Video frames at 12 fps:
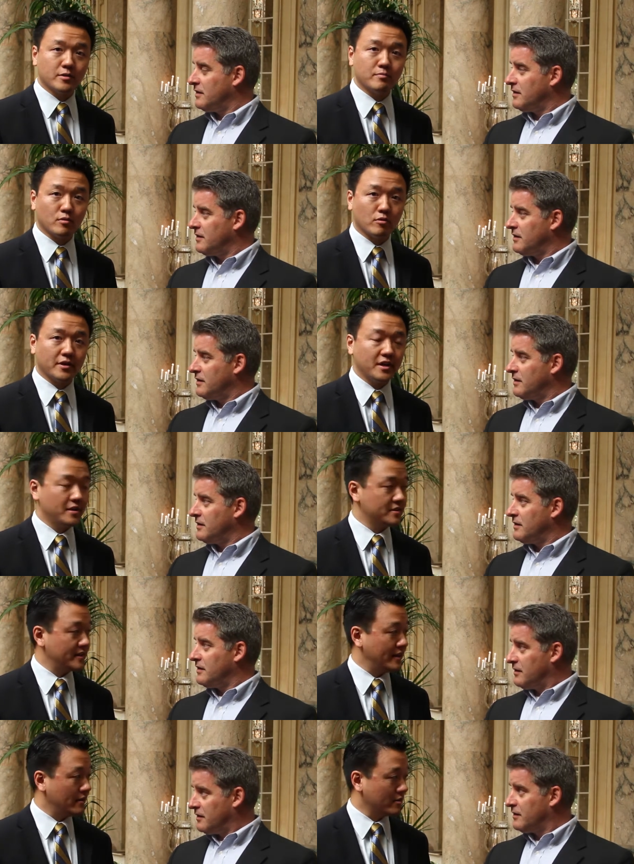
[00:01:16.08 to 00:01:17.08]
Speaker 1: employees
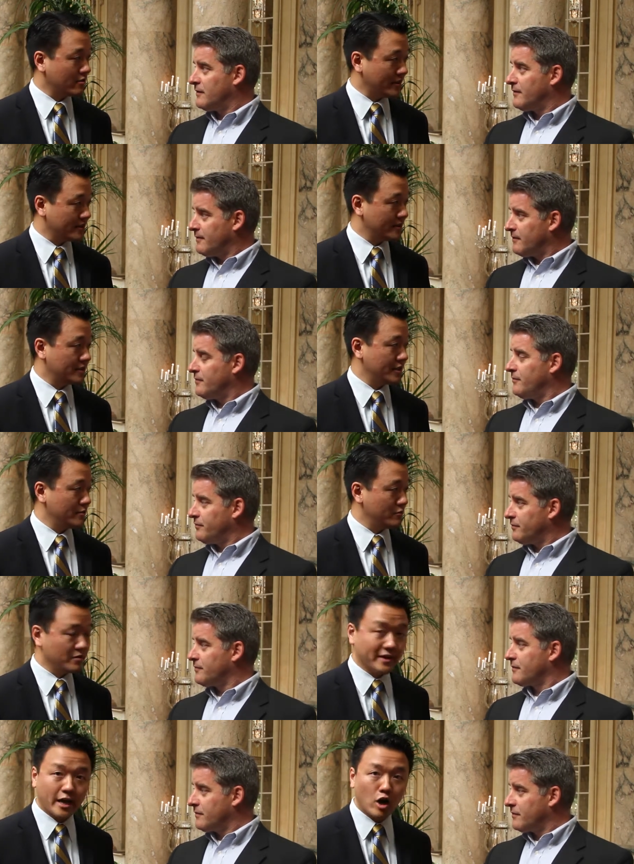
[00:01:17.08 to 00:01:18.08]
now across the team,
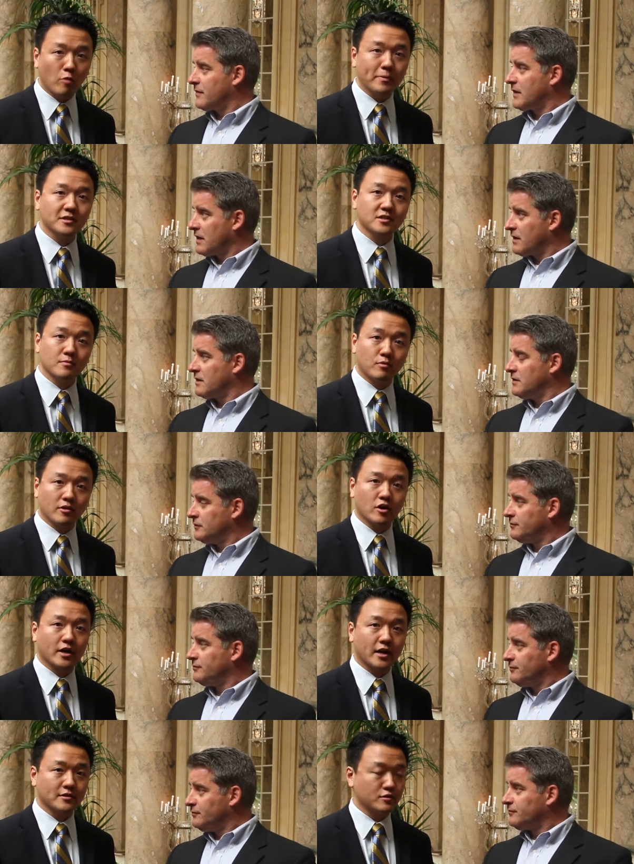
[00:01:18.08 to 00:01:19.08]
really helping support our
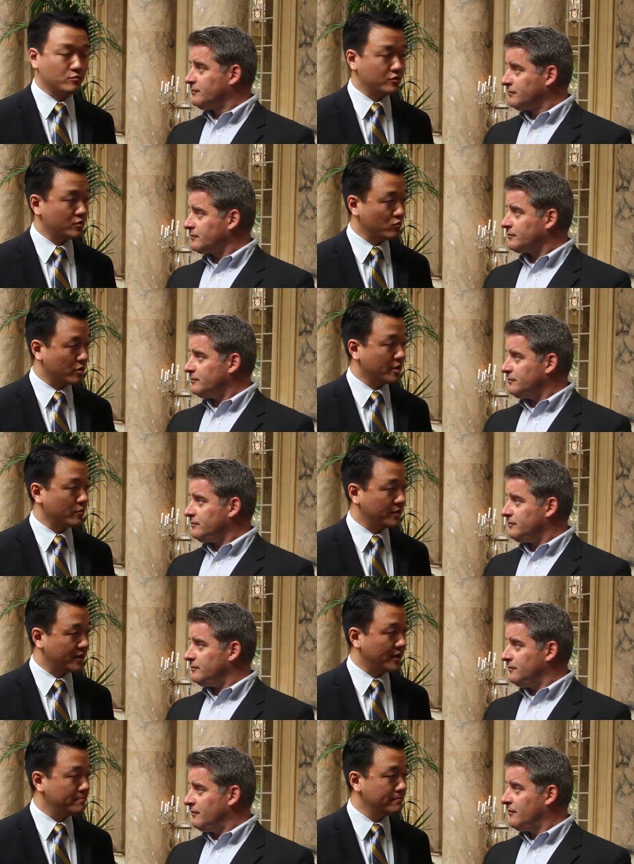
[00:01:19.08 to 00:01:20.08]
customers and working with
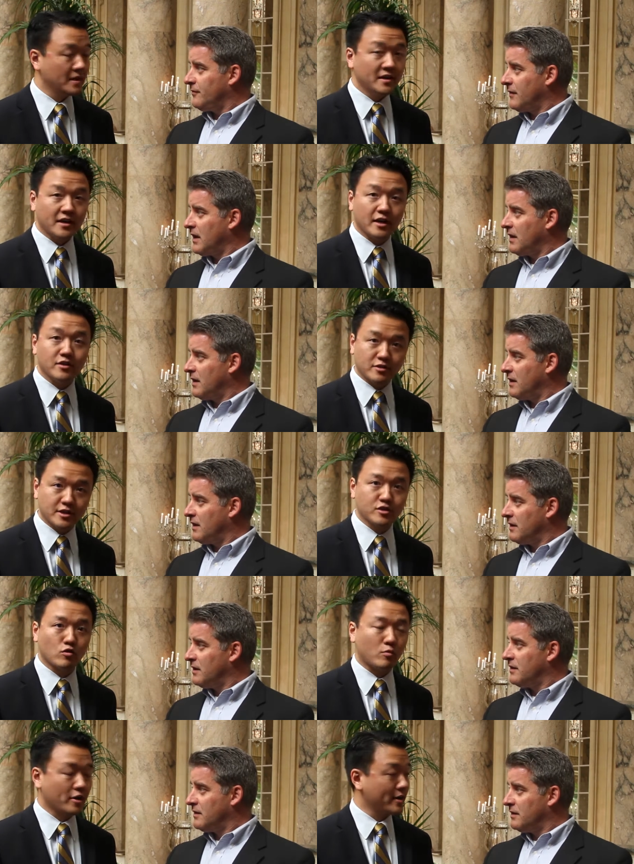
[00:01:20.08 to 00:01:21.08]
them in their
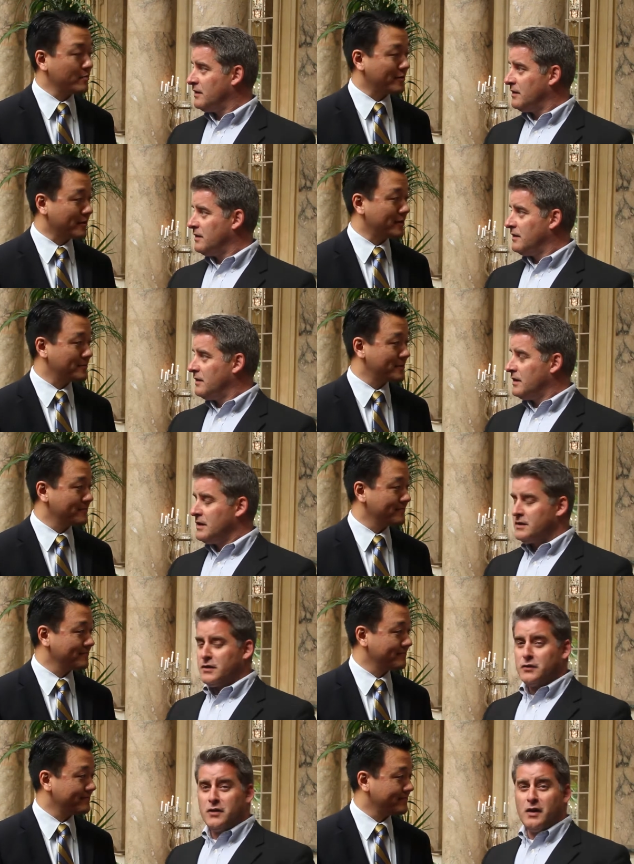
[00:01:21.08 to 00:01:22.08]
digital marketing programs.
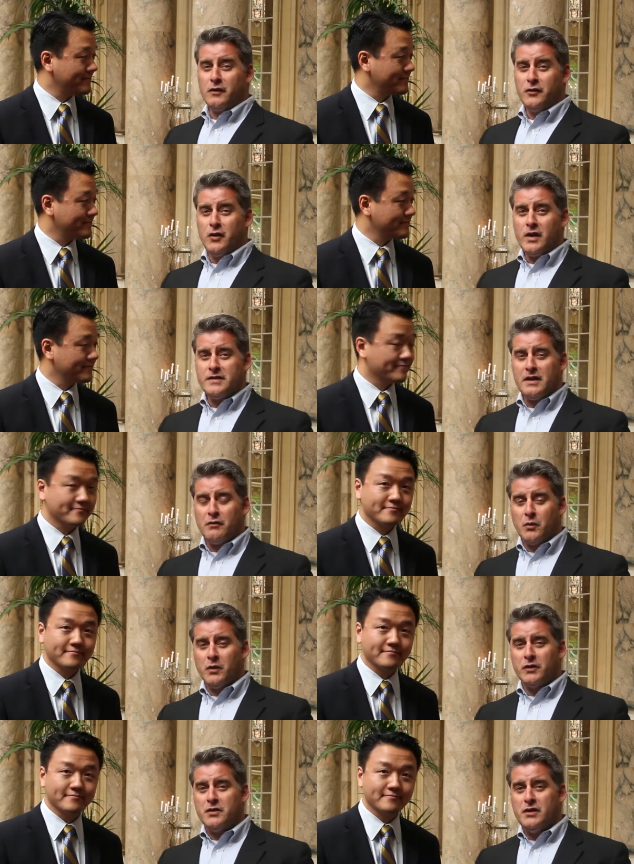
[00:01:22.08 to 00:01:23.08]
Speaker 2: So, Todd, you guys have a
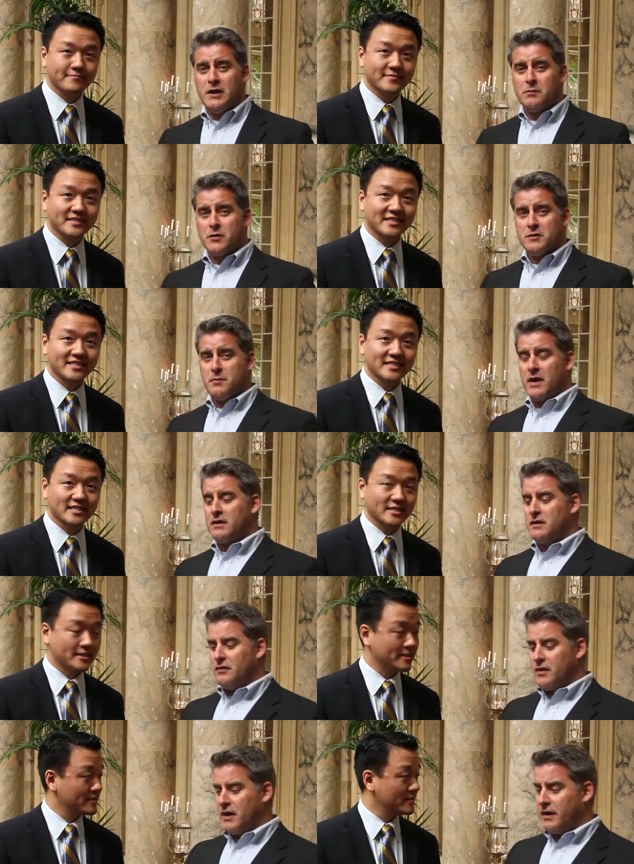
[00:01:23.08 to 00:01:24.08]
really unique
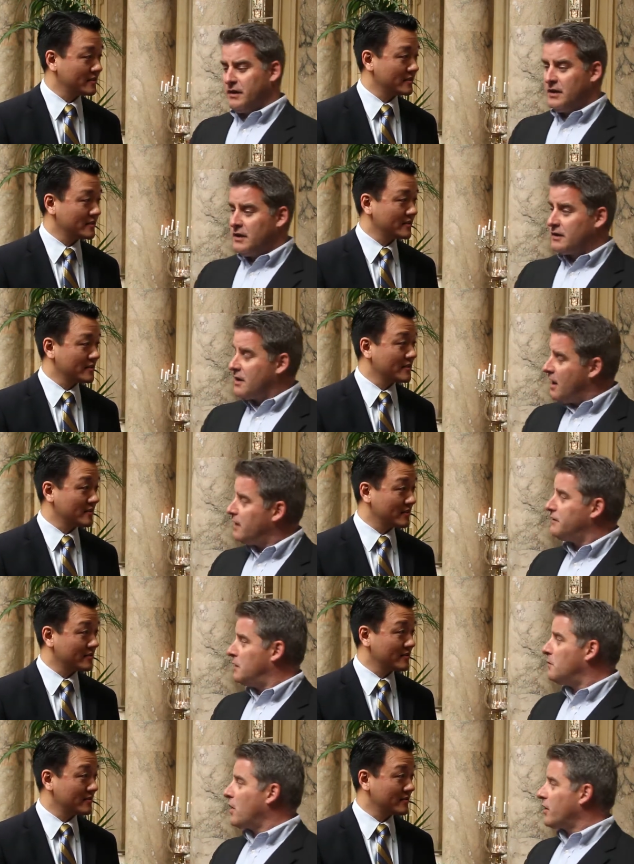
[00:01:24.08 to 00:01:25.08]
perspective on
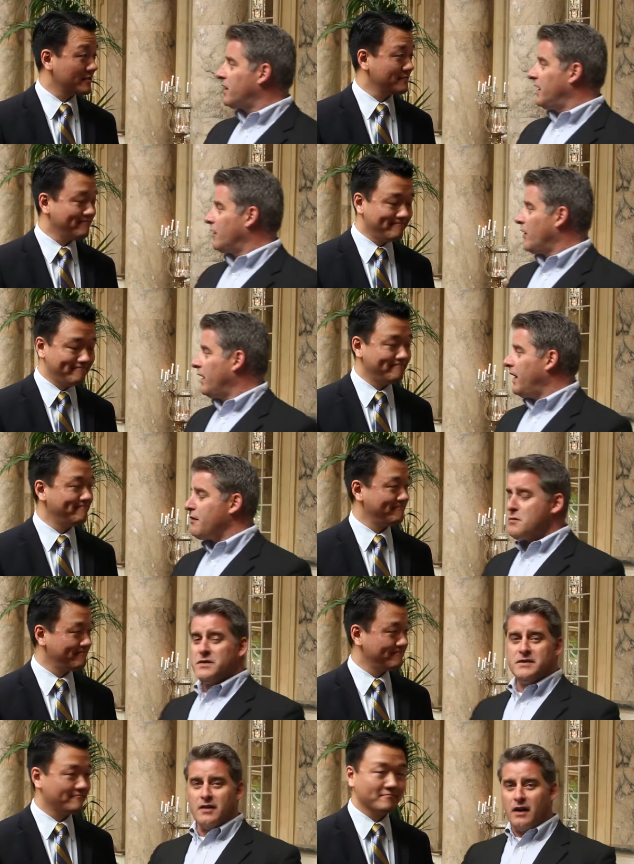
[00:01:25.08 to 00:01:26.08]
content marketing, right? Mm -hmm.
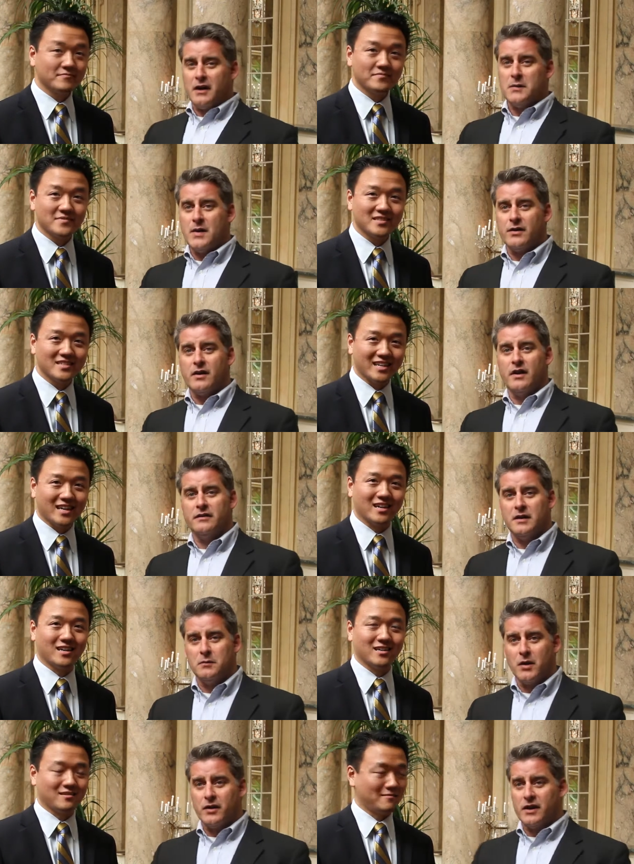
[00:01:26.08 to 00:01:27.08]
Everyone's talking about
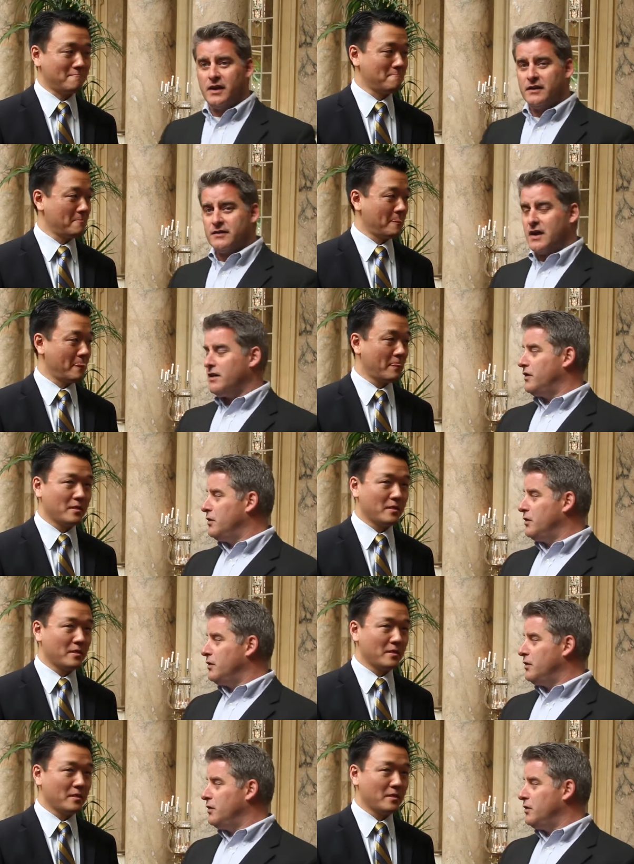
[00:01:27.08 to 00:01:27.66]
content yeah. marketing. It's kind of the